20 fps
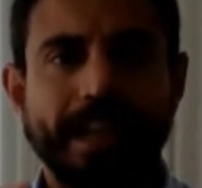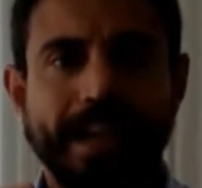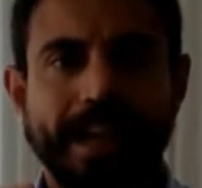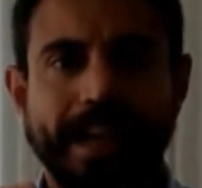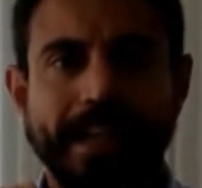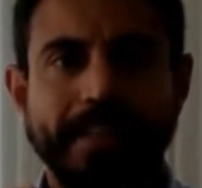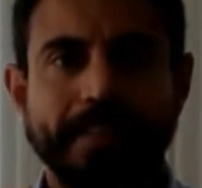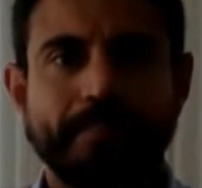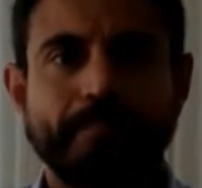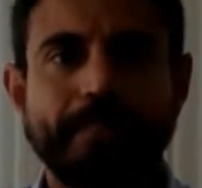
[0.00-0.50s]

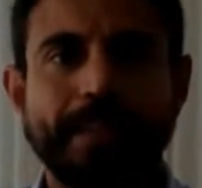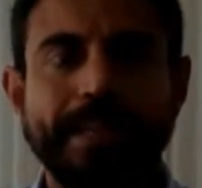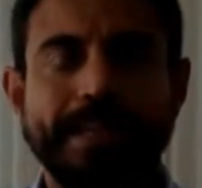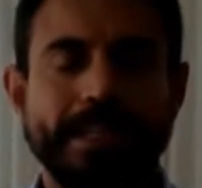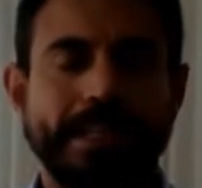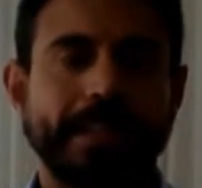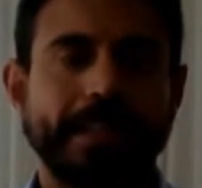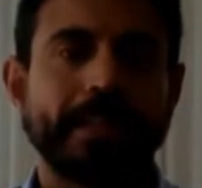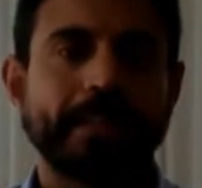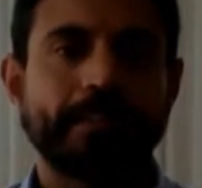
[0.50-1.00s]
and
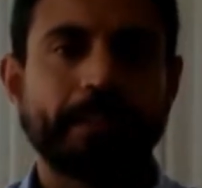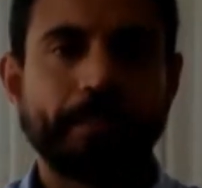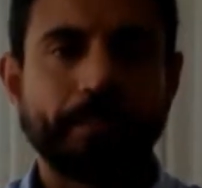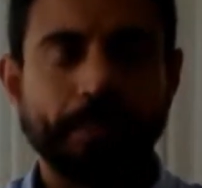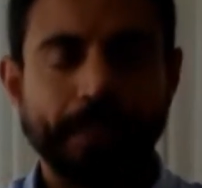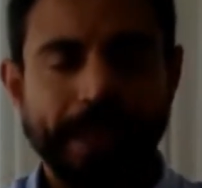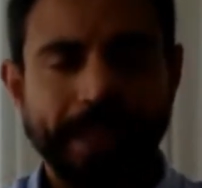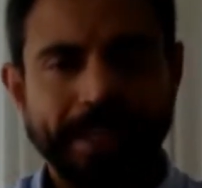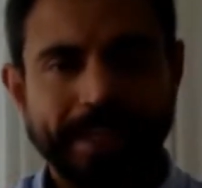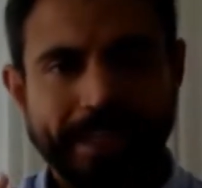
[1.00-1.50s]
basically
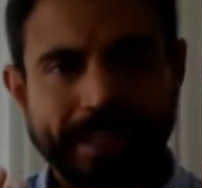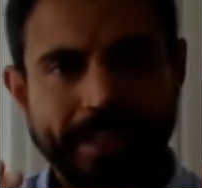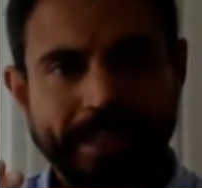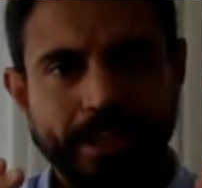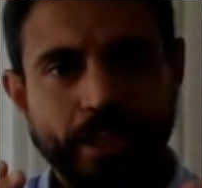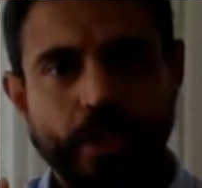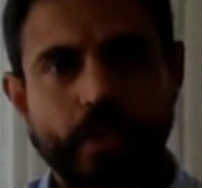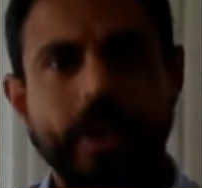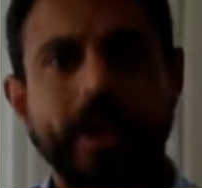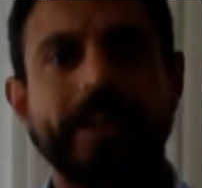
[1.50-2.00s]
people that need
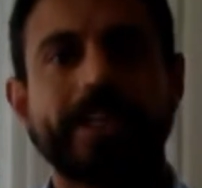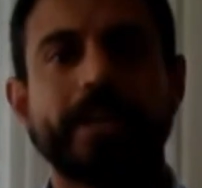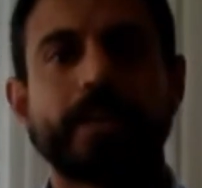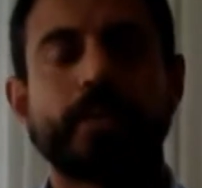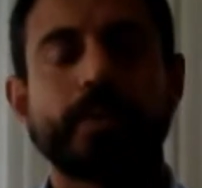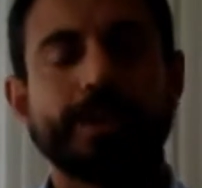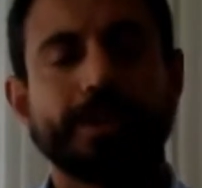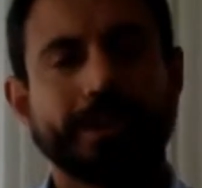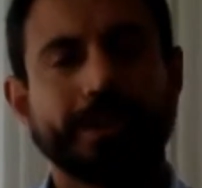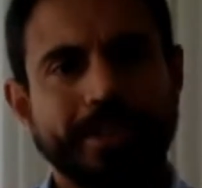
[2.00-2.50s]
the
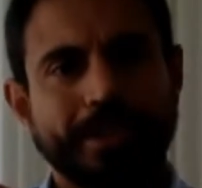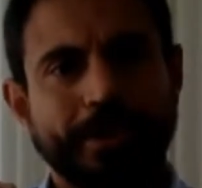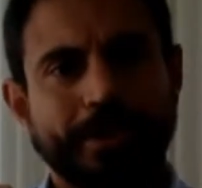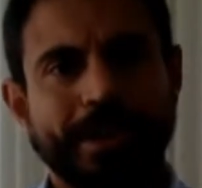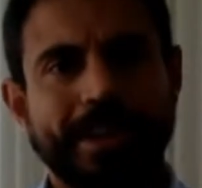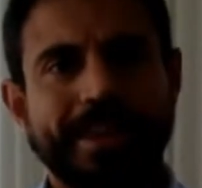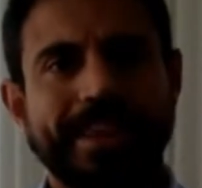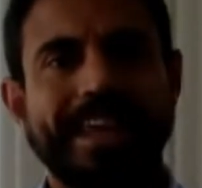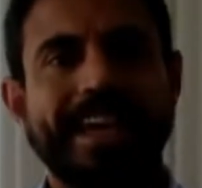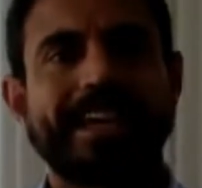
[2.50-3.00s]
training wheels so
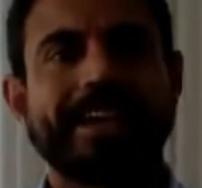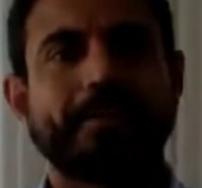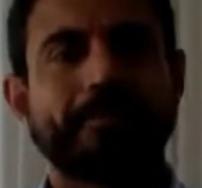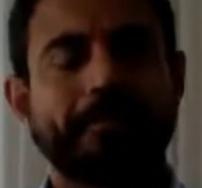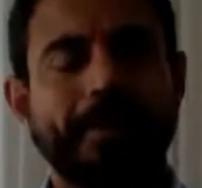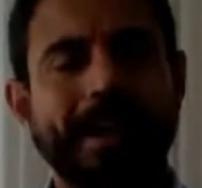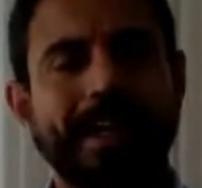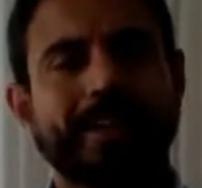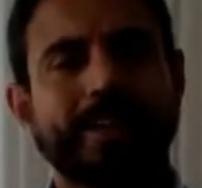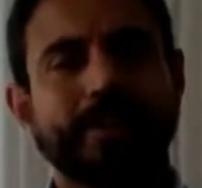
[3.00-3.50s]
that they can
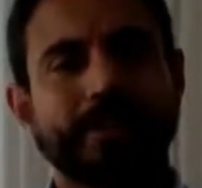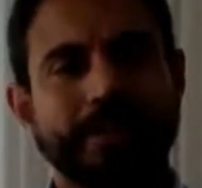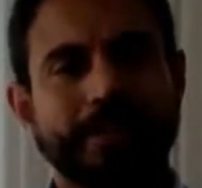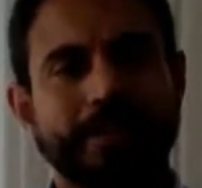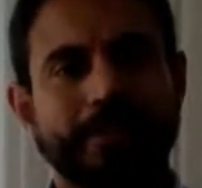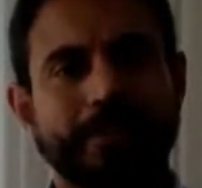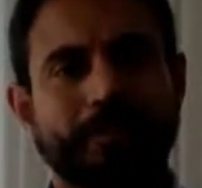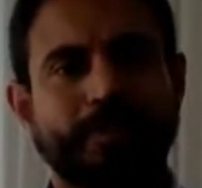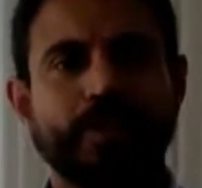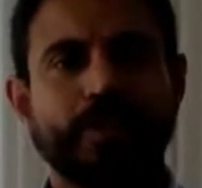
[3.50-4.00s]
make those
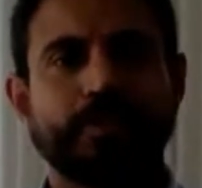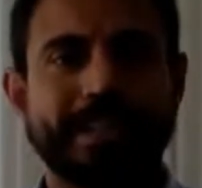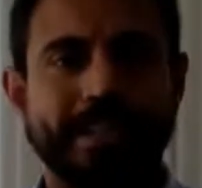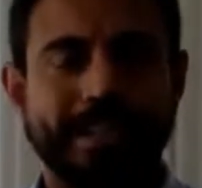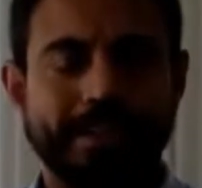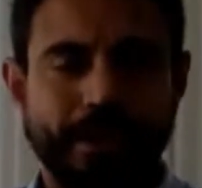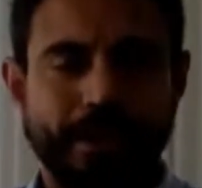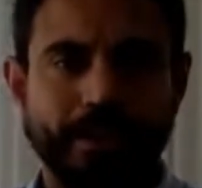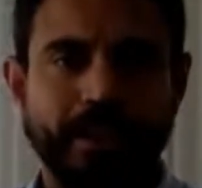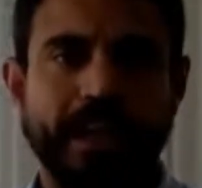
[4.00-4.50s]

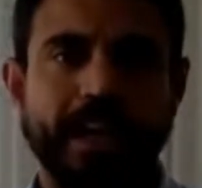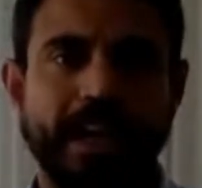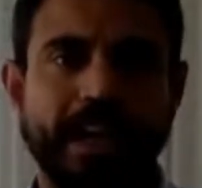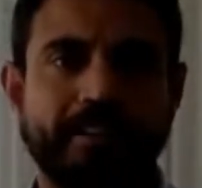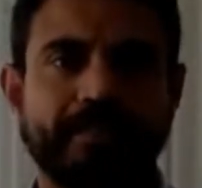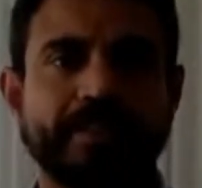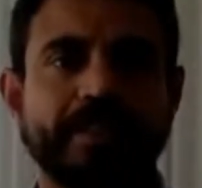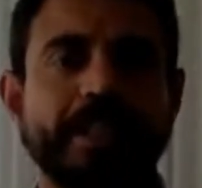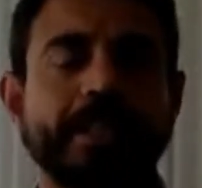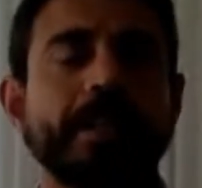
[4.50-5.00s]
improvements in their
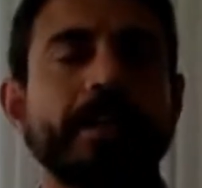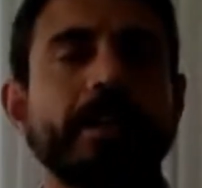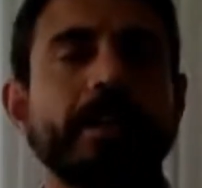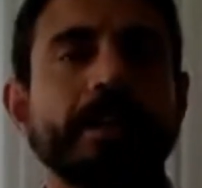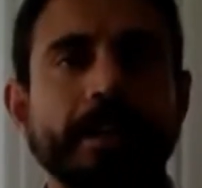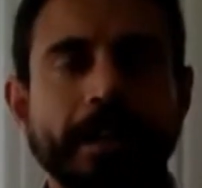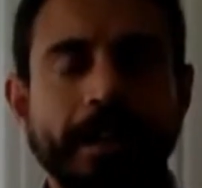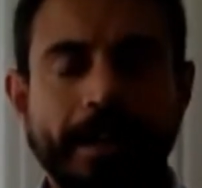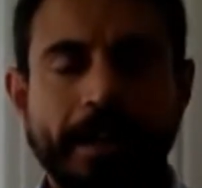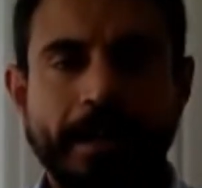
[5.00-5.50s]
lives
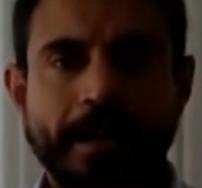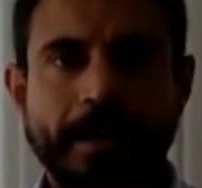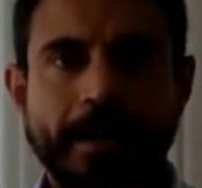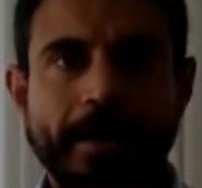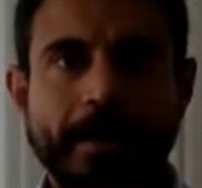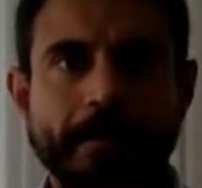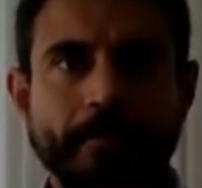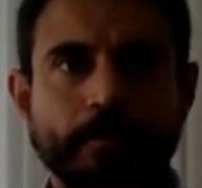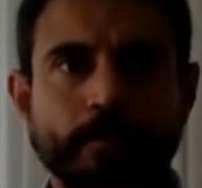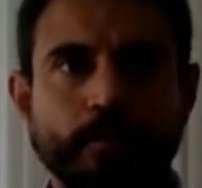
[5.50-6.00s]

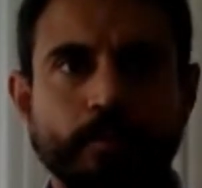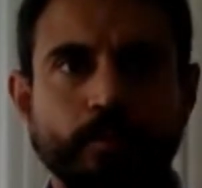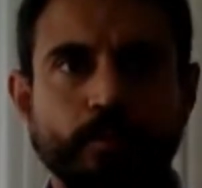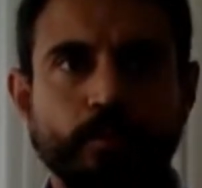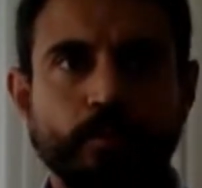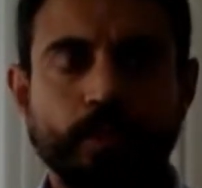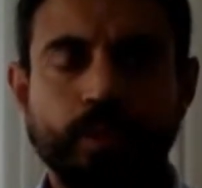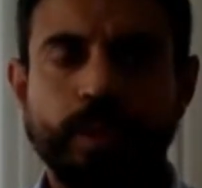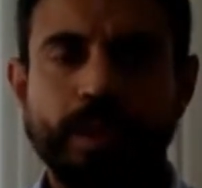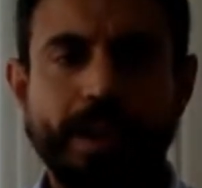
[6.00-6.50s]

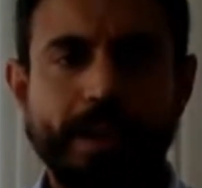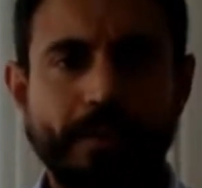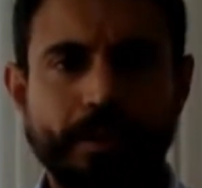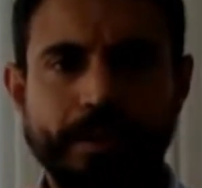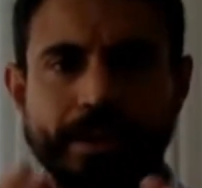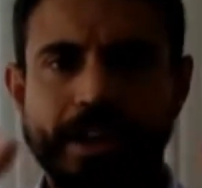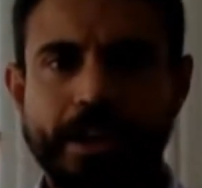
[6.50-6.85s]
with whatever